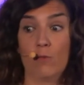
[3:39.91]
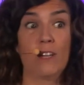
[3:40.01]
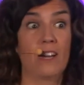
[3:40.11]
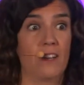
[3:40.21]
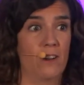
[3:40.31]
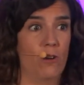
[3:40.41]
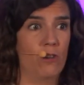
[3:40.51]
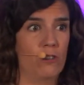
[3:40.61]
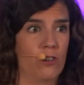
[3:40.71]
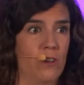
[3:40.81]
We can
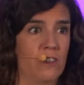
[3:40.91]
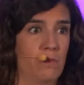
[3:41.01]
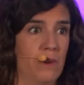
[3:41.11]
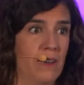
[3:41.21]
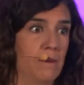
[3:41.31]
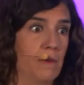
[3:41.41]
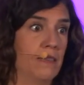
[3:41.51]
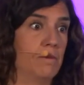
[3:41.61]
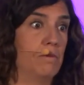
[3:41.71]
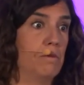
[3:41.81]
also
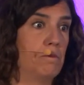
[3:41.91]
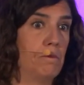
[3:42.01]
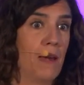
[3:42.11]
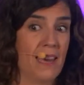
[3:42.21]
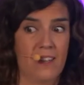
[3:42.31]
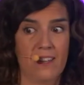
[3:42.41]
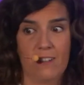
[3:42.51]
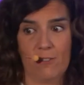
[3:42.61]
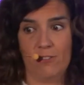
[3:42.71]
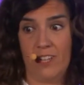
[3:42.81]
experiment making
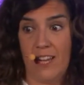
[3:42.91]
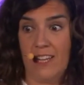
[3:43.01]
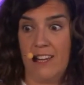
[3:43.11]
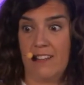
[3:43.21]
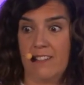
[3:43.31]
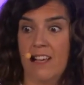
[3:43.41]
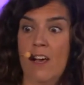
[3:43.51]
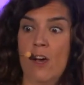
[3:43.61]
containers